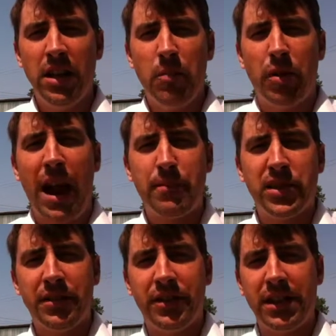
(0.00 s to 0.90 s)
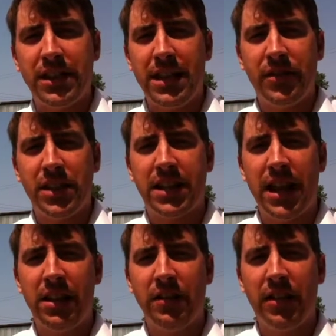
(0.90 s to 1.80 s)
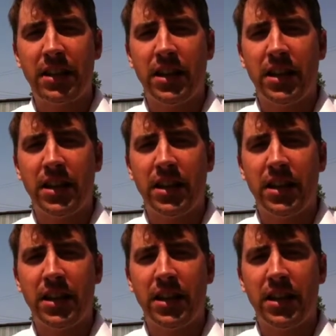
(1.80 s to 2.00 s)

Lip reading: Perhaps on this end of the scale you've got